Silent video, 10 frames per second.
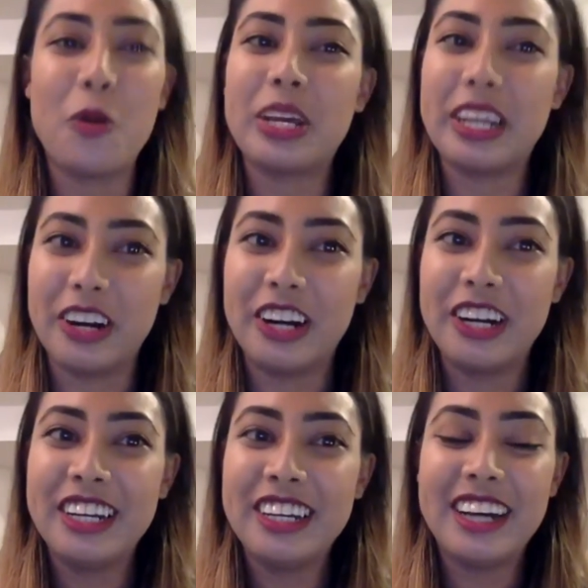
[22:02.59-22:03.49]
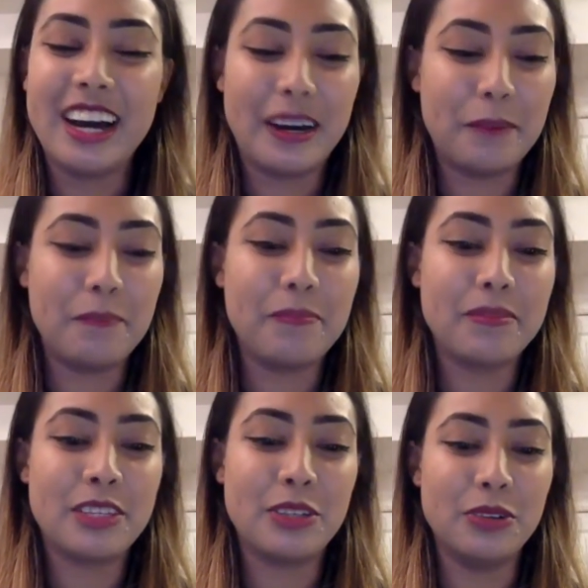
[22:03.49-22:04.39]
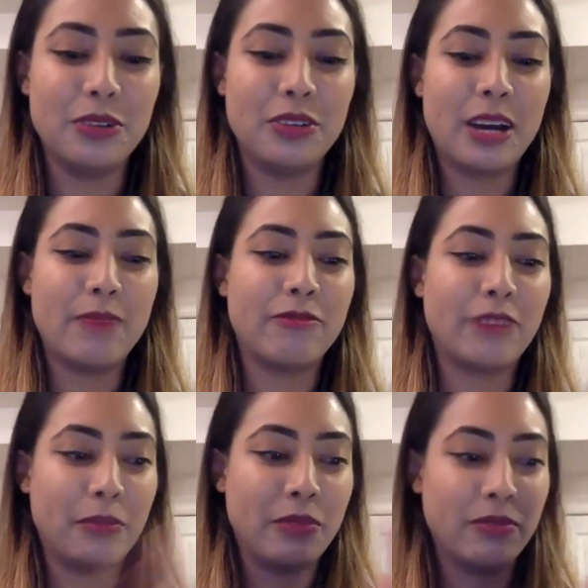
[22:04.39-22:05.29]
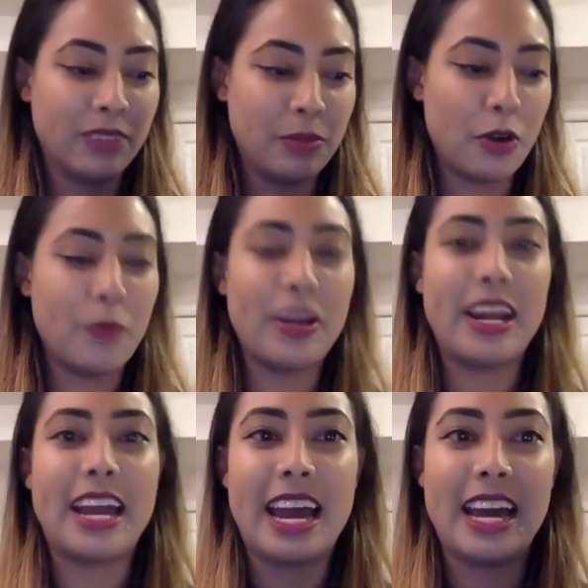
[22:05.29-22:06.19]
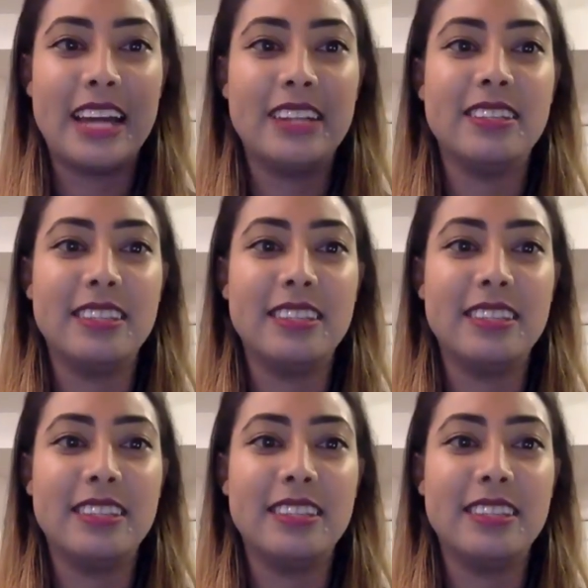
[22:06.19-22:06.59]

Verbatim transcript: year um, to come from the moment I had